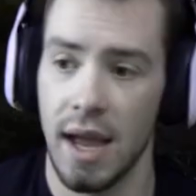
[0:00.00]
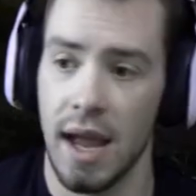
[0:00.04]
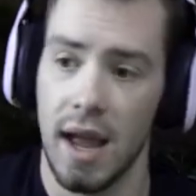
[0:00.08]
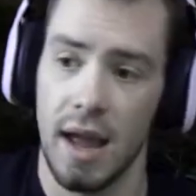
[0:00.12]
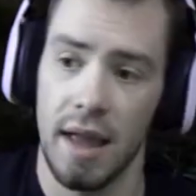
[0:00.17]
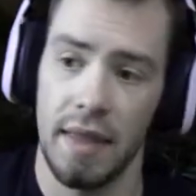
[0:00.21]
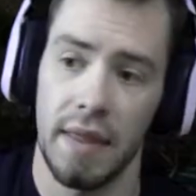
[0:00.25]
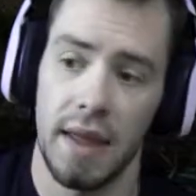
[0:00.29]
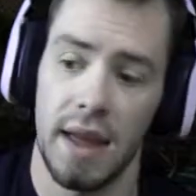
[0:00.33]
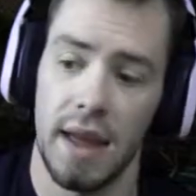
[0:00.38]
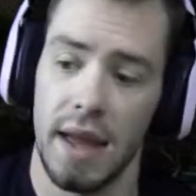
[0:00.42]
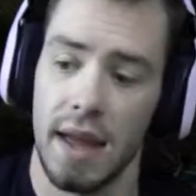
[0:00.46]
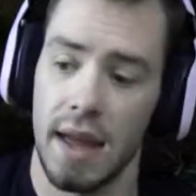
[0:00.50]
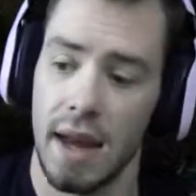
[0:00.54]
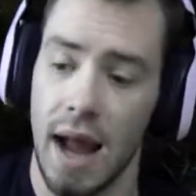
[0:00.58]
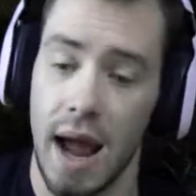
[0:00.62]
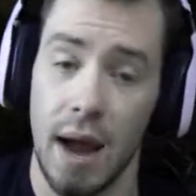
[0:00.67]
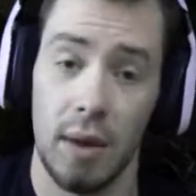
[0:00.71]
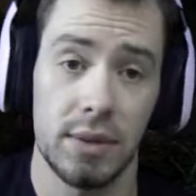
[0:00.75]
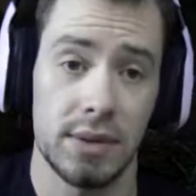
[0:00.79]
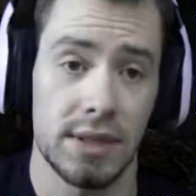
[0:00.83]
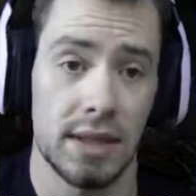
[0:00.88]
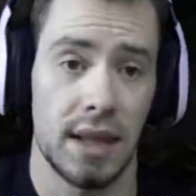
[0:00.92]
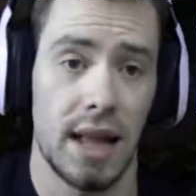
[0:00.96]
And then I
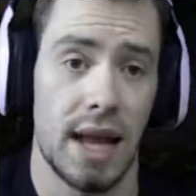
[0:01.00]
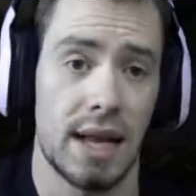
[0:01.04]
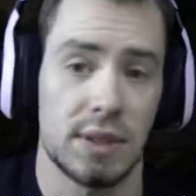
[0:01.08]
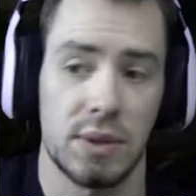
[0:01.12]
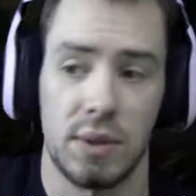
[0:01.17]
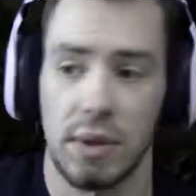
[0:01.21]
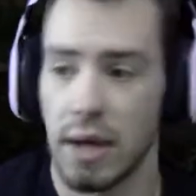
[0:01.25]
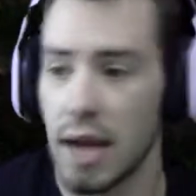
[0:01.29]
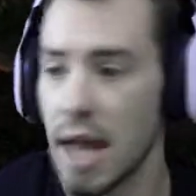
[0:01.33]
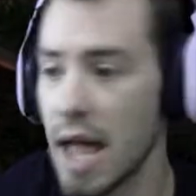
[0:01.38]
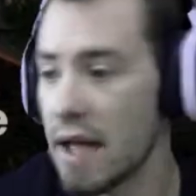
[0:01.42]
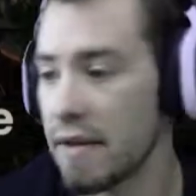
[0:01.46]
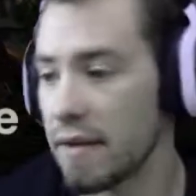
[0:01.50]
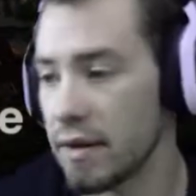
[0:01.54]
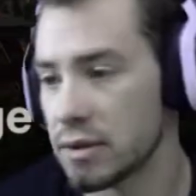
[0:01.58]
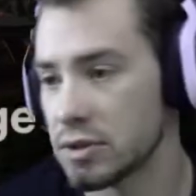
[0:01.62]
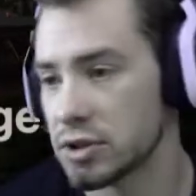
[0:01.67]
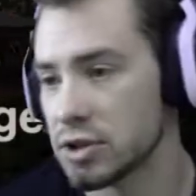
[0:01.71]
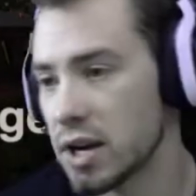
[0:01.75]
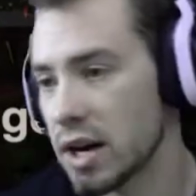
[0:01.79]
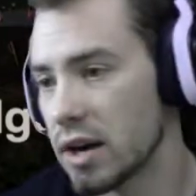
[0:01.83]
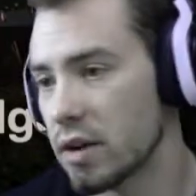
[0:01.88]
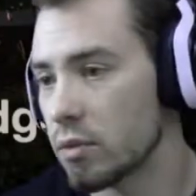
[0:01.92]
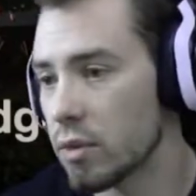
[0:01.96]
was the last one alive. I was
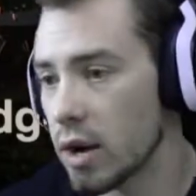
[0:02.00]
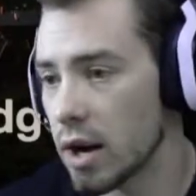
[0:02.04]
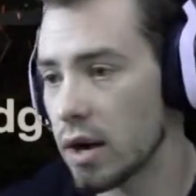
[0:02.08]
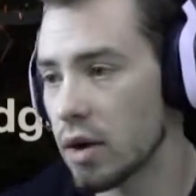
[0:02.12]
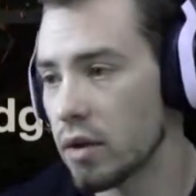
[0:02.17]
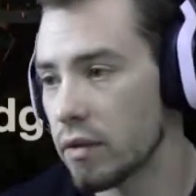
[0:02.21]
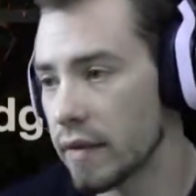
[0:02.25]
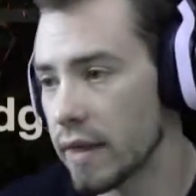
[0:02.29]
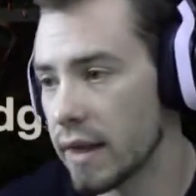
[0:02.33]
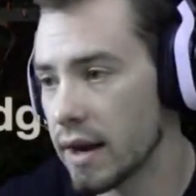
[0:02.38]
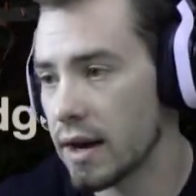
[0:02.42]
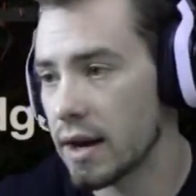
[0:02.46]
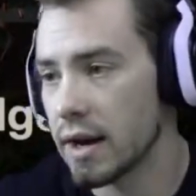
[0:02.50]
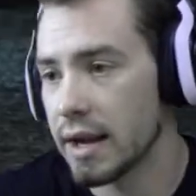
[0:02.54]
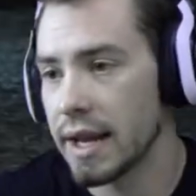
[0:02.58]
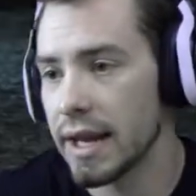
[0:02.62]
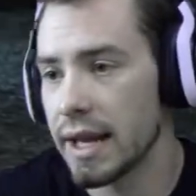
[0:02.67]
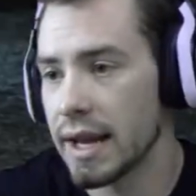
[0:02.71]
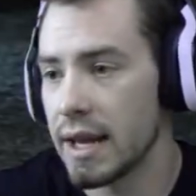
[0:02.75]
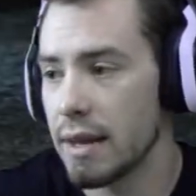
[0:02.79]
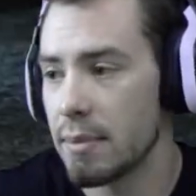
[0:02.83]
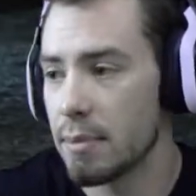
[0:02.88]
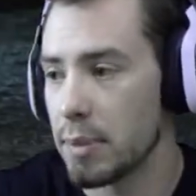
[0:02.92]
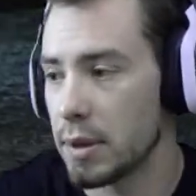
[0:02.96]
trying to run over there and
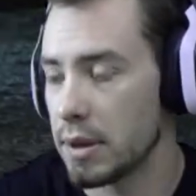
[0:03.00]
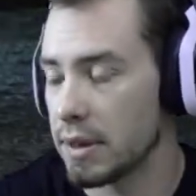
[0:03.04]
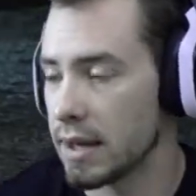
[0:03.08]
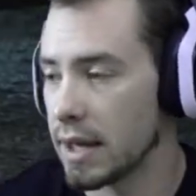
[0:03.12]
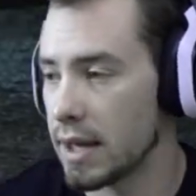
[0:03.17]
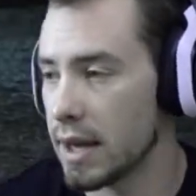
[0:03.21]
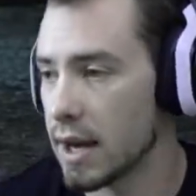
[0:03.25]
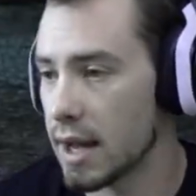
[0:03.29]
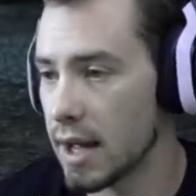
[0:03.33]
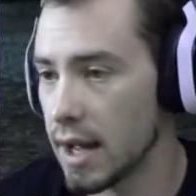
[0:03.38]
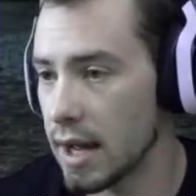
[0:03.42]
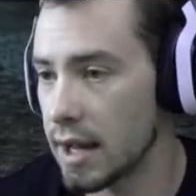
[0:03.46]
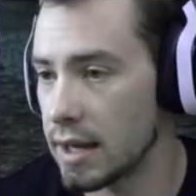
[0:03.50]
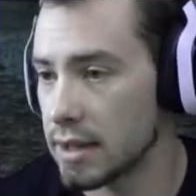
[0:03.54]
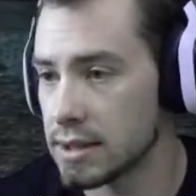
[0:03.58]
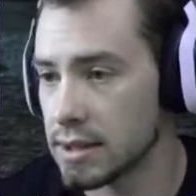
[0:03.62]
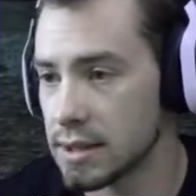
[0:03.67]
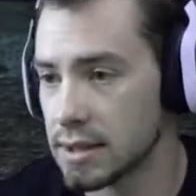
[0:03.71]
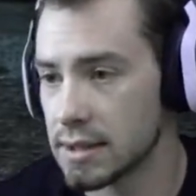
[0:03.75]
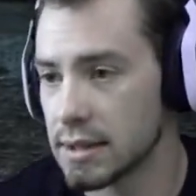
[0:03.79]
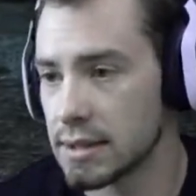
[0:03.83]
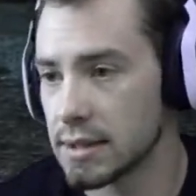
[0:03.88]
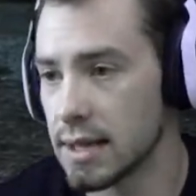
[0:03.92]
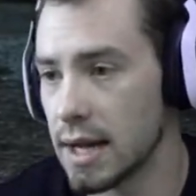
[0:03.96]
get it, but then I
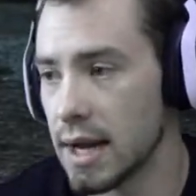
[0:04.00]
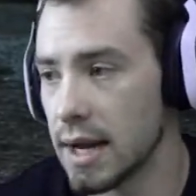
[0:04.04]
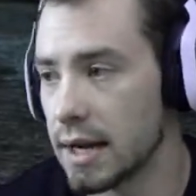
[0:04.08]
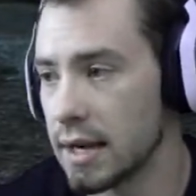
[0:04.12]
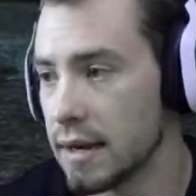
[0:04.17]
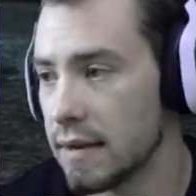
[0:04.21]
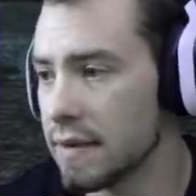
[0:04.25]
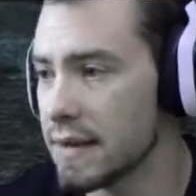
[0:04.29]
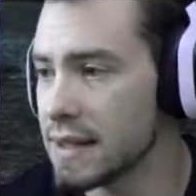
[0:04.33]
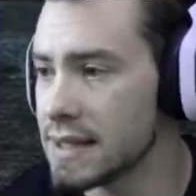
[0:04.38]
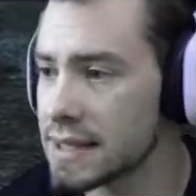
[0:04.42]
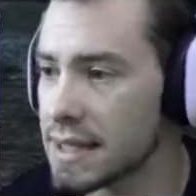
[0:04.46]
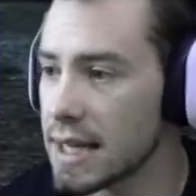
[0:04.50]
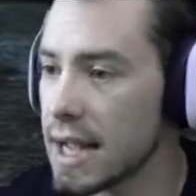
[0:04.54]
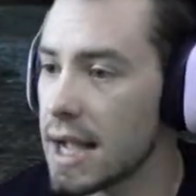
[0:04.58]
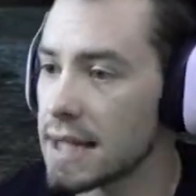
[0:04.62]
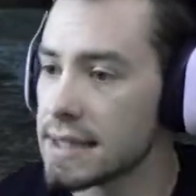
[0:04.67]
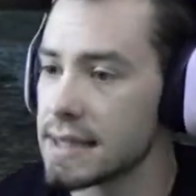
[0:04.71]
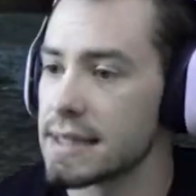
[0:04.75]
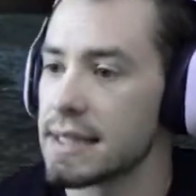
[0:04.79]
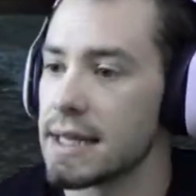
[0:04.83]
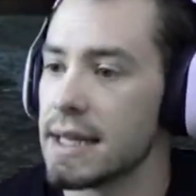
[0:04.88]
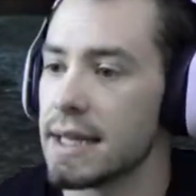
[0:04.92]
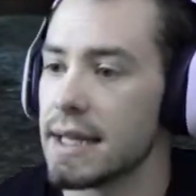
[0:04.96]
just died. And this
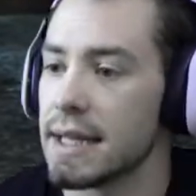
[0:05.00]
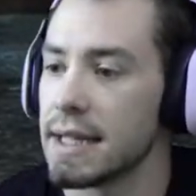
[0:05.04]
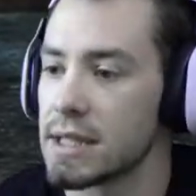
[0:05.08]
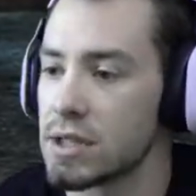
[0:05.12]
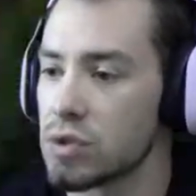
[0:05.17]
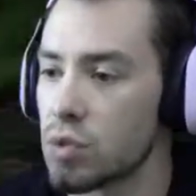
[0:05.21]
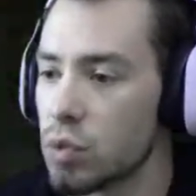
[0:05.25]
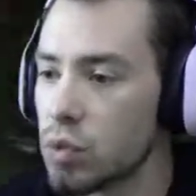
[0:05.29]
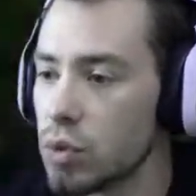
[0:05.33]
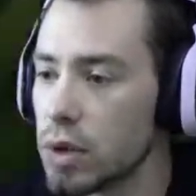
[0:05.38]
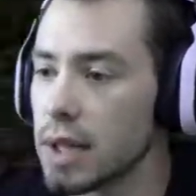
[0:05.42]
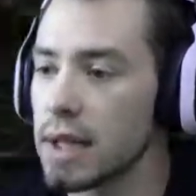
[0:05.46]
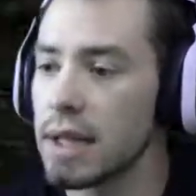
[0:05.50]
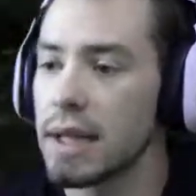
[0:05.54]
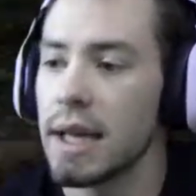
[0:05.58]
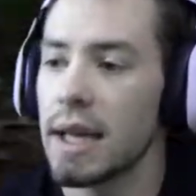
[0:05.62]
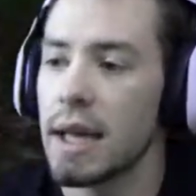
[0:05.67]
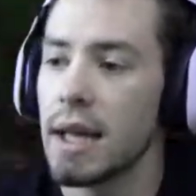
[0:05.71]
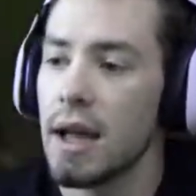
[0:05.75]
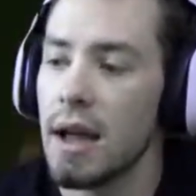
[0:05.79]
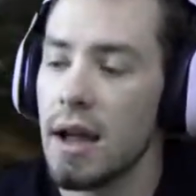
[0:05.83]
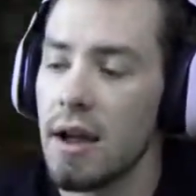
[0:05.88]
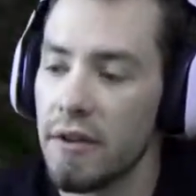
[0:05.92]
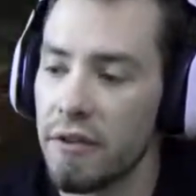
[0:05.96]
cutscene gets
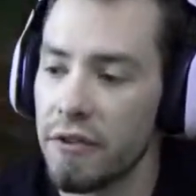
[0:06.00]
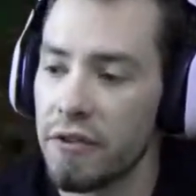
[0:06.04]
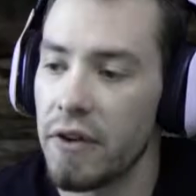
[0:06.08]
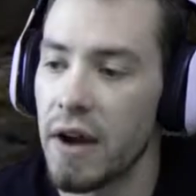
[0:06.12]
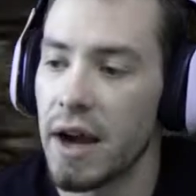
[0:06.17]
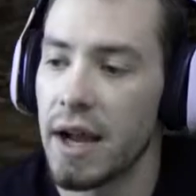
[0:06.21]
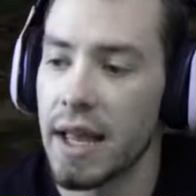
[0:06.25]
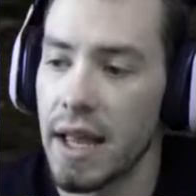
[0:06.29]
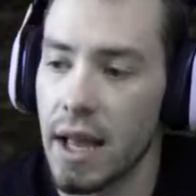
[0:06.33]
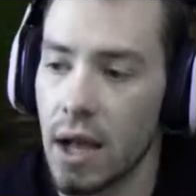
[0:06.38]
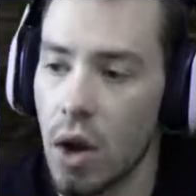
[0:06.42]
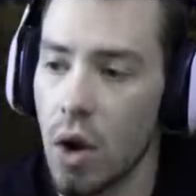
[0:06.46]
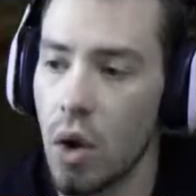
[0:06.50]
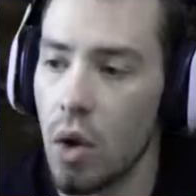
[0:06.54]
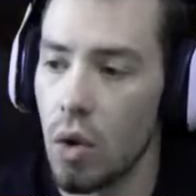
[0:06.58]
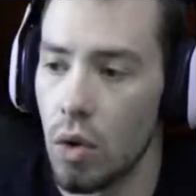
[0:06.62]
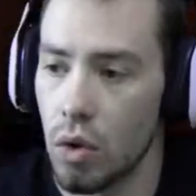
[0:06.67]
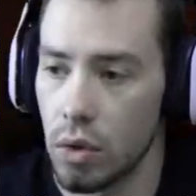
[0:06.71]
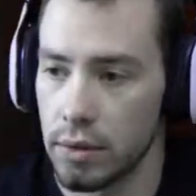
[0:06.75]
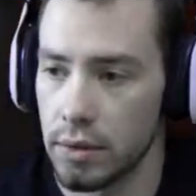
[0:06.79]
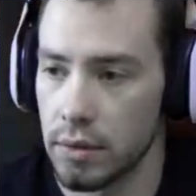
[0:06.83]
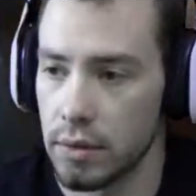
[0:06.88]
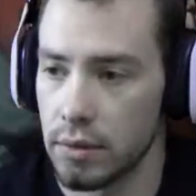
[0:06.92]
really fucking old.